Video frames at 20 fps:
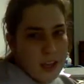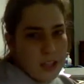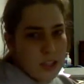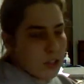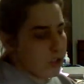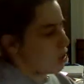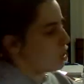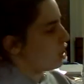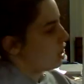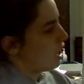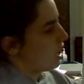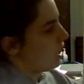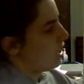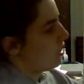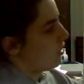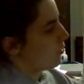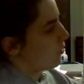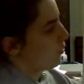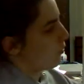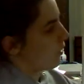So
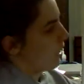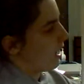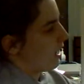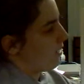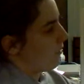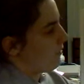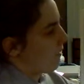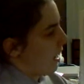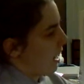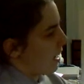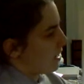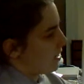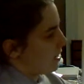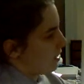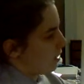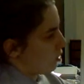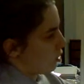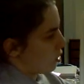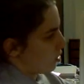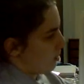she ran fast,
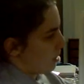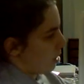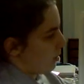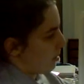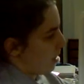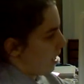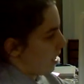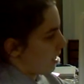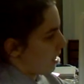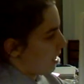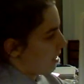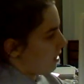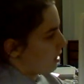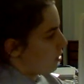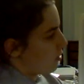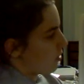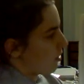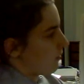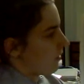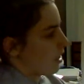and there's going to be your predicate. Then
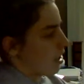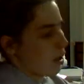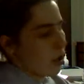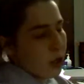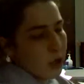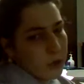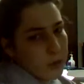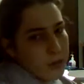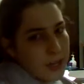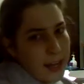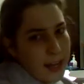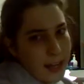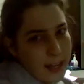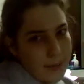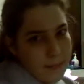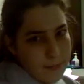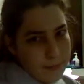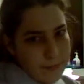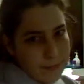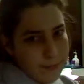you want to figure out who did it.
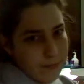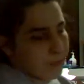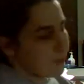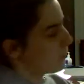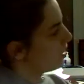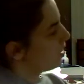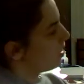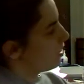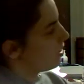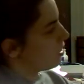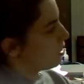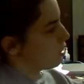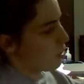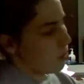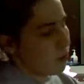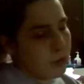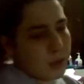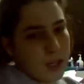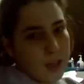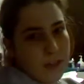So
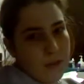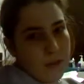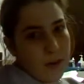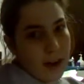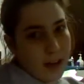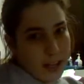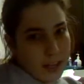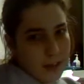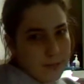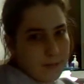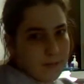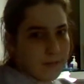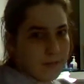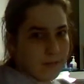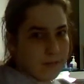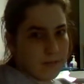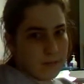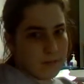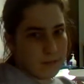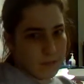who did the running?
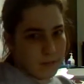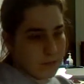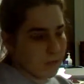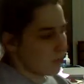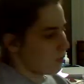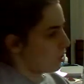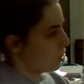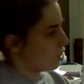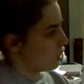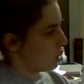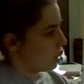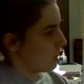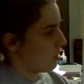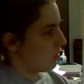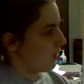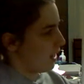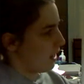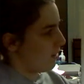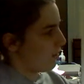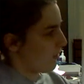She
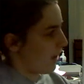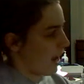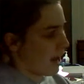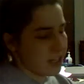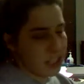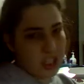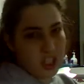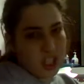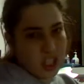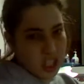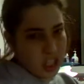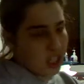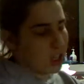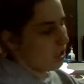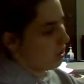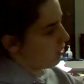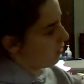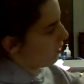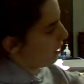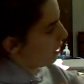ran fast. She
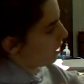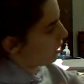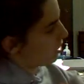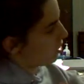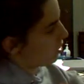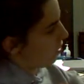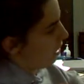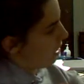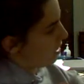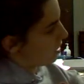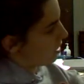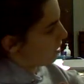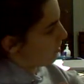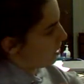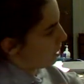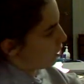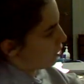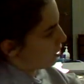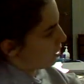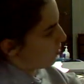did the running. So that's going to
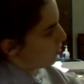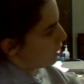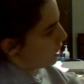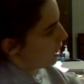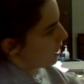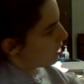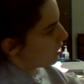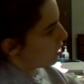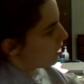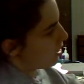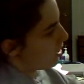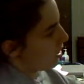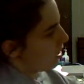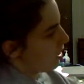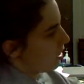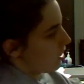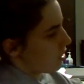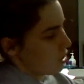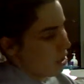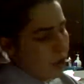be your subject.
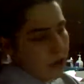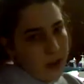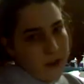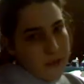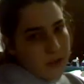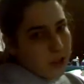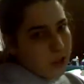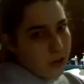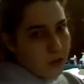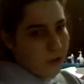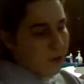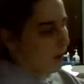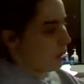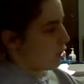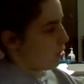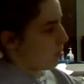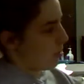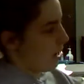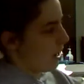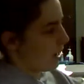That's all you have to do to find
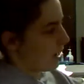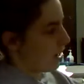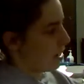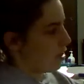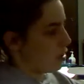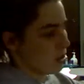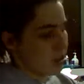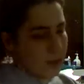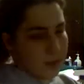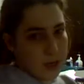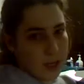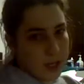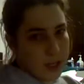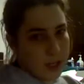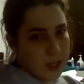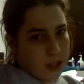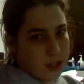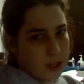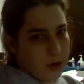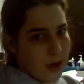your predicate and your subject,
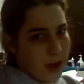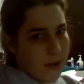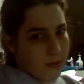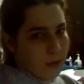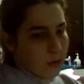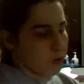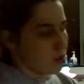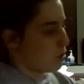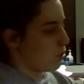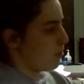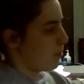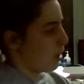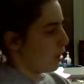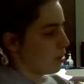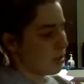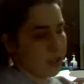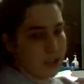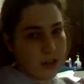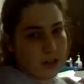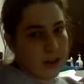and then you have those two
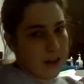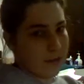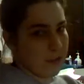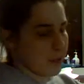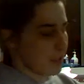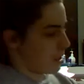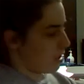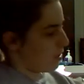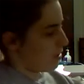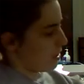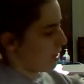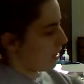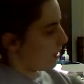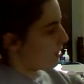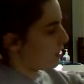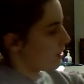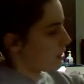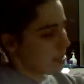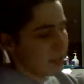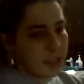parts that are in every single
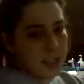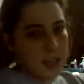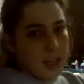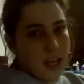sentence.